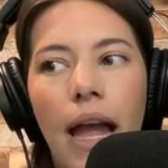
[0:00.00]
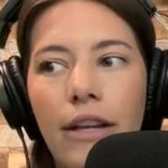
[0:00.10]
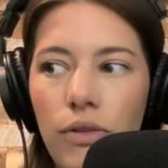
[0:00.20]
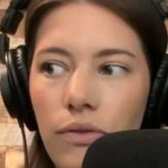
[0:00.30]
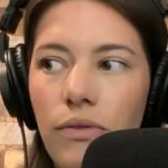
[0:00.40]
I
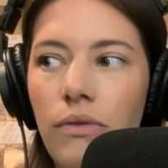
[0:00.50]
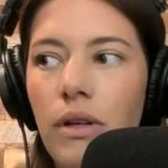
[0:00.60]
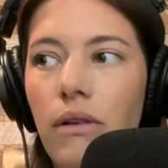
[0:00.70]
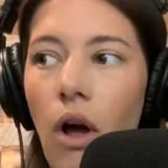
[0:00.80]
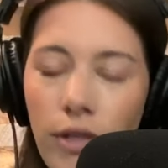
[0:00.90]
do
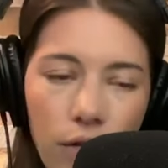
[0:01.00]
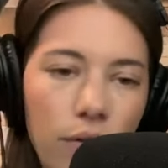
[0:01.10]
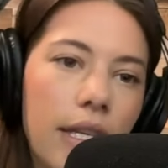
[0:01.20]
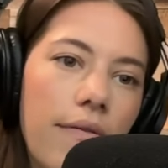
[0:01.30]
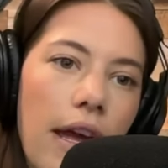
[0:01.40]
also
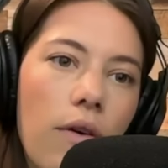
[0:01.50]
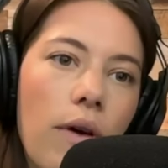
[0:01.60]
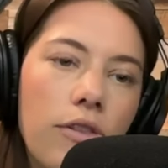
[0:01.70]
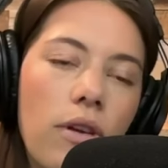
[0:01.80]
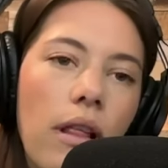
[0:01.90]
receive that
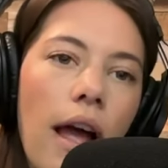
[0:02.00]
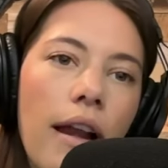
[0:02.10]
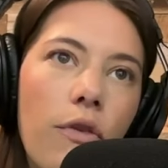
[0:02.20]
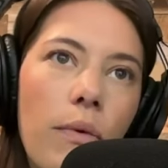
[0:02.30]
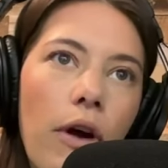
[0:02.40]
question a
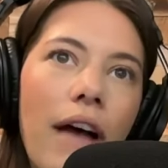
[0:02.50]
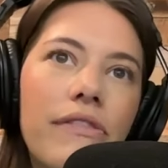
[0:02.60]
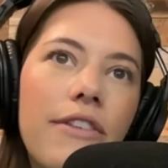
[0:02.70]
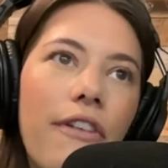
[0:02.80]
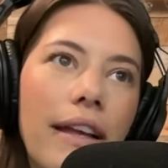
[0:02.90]
lot, if we will
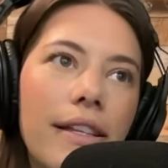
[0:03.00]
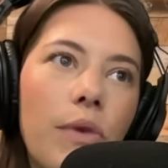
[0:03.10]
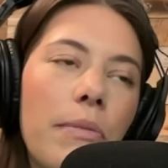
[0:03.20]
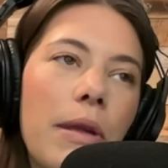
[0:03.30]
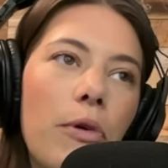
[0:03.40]
have a device
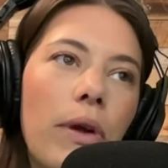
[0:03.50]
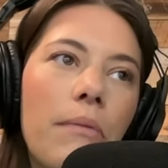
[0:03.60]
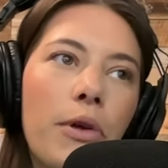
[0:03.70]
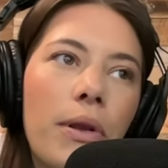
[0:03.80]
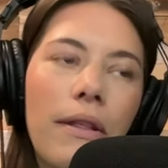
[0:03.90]
where people
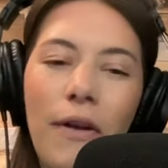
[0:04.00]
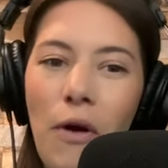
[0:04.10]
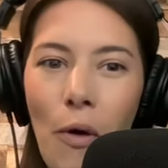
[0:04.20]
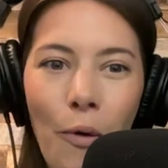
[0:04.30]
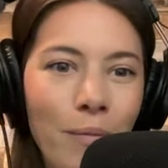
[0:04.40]
can put it in
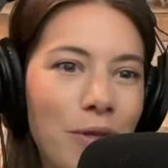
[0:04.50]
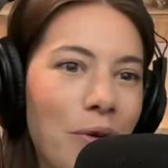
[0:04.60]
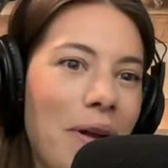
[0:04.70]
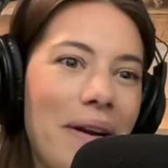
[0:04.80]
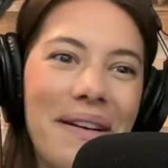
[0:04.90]
their homes
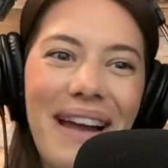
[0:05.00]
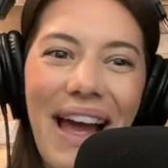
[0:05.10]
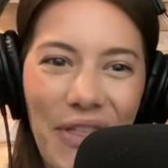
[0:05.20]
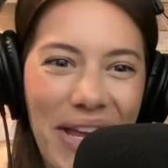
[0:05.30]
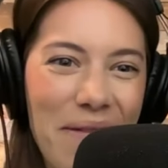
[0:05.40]
or their
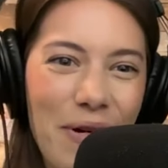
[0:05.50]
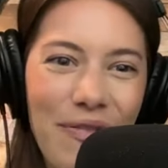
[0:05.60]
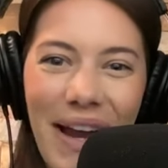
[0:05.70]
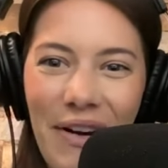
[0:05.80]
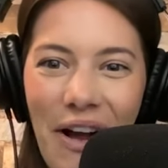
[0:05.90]
healthcare
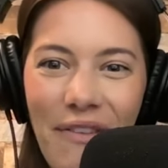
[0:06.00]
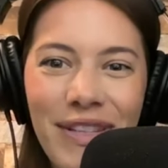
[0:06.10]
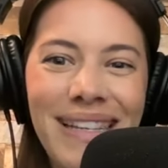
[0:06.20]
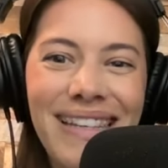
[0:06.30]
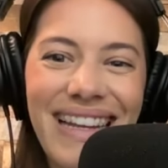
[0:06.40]
provider
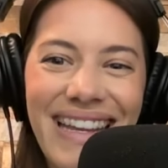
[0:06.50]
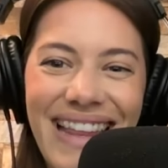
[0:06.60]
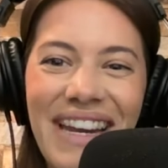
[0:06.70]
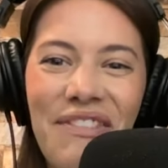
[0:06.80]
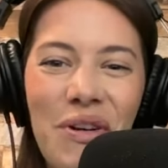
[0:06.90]
offices and get
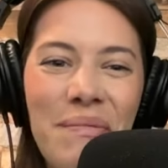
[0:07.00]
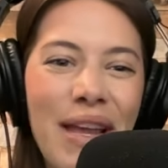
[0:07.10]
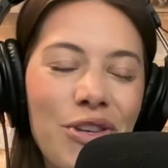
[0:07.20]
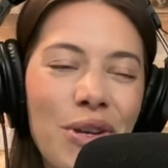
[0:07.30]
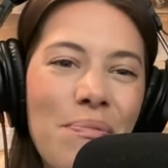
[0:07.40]
that
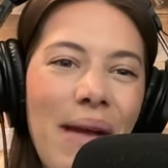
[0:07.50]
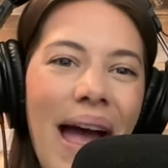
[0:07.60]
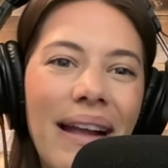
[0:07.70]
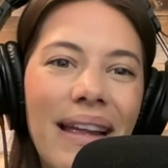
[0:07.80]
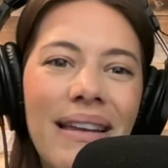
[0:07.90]
information
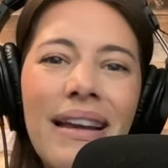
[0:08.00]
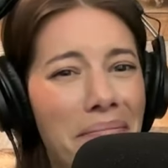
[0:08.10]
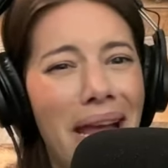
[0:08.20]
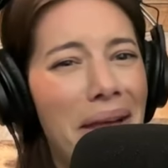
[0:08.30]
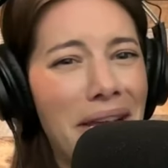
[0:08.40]
back. And
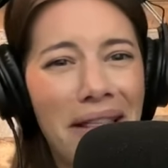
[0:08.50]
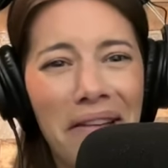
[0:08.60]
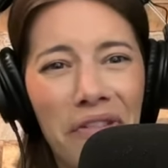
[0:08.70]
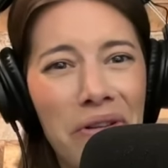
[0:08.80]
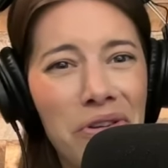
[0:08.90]
maybe in
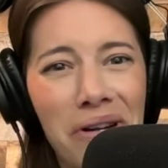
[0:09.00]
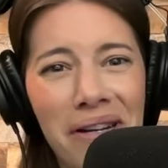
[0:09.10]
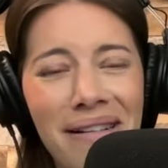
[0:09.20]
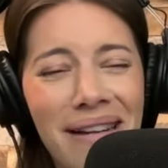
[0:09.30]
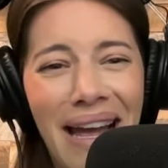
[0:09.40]
the
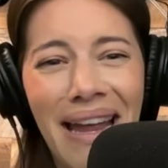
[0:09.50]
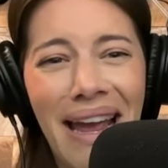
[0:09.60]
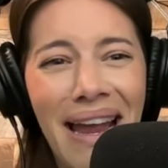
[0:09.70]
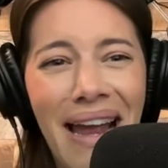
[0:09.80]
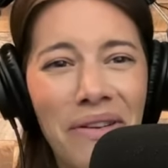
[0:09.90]
future,
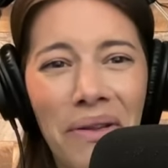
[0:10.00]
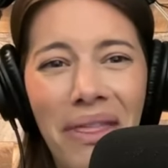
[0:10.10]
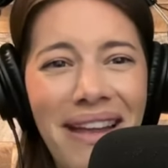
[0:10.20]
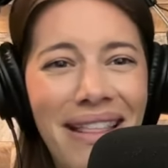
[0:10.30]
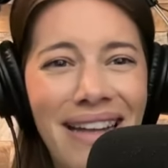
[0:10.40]
I
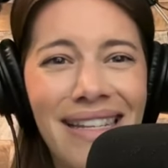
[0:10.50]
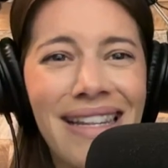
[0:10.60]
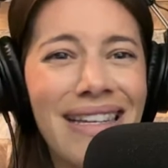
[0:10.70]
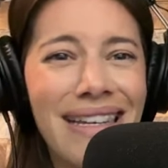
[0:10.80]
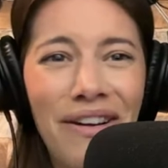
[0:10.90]
don't think that's
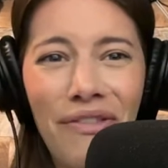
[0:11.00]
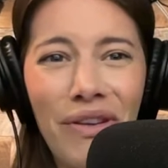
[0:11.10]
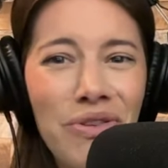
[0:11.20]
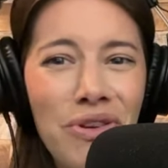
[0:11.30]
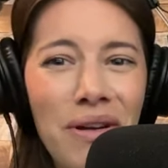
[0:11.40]
in the near
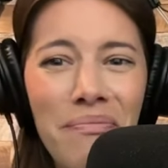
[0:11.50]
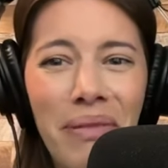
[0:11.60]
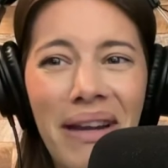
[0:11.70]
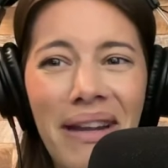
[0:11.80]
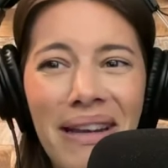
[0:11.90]
future,
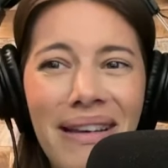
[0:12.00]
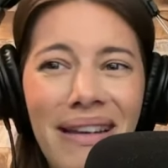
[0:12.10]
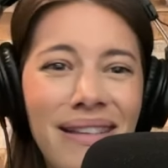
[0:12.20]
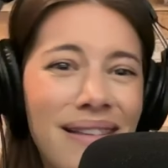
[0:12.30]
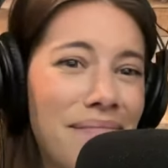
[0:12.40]
but it
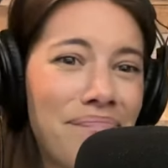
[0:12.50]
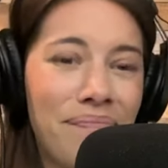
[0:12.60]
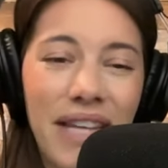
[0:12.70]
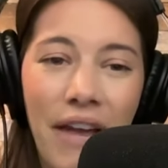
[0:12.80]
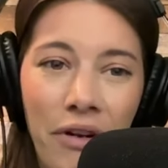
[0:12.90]
is
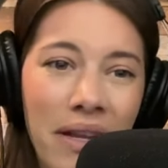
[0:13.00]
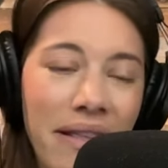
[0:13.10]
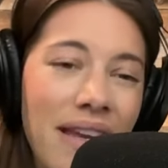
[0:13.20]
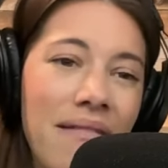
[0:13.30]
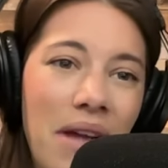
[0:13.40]

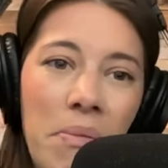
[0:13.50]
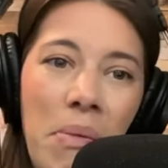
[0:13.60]
definitely a